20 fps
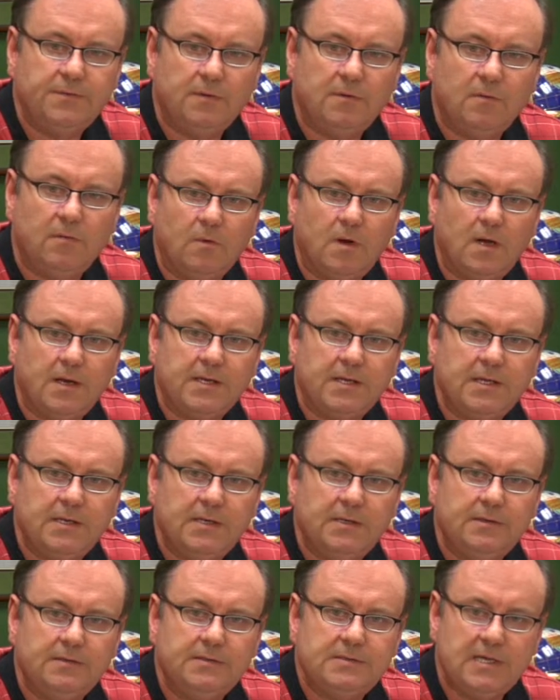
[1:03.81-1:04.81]
You walk
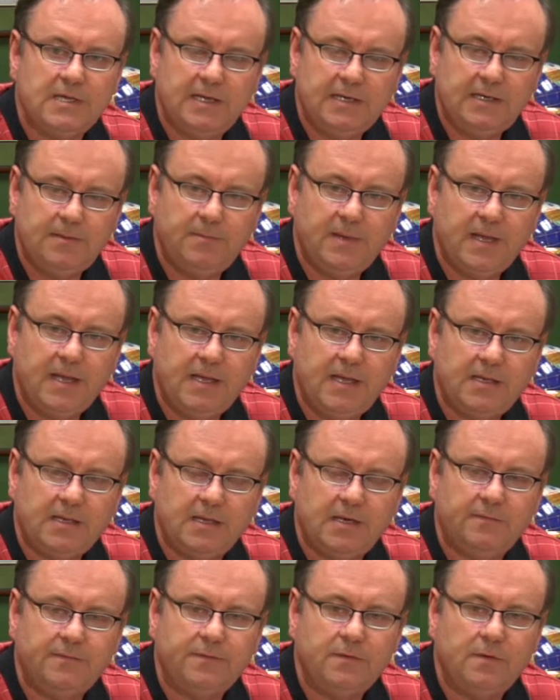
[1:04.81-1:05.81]
into any bank,
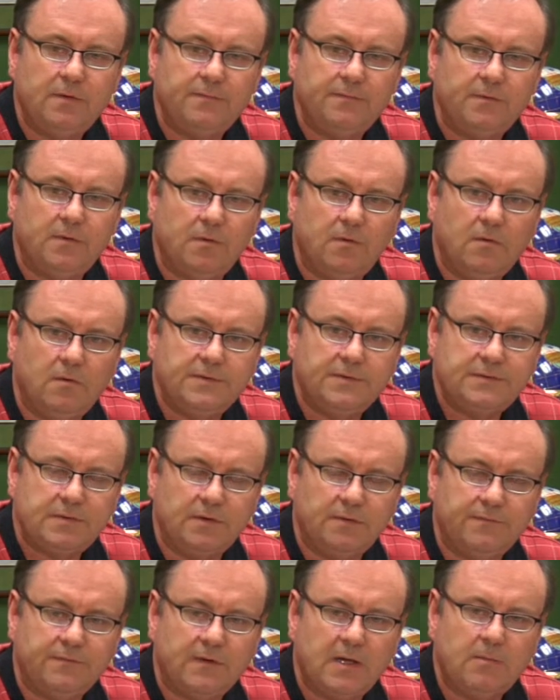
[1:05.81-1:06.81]
and if you have gold,
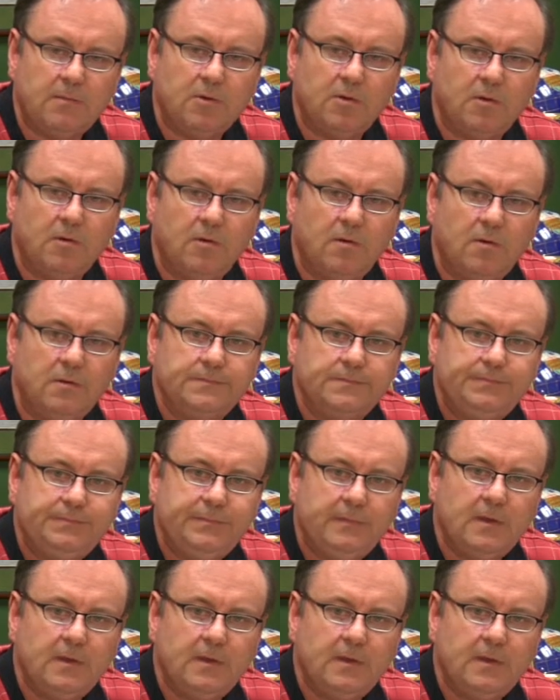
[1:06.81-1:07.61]
certifiable gold,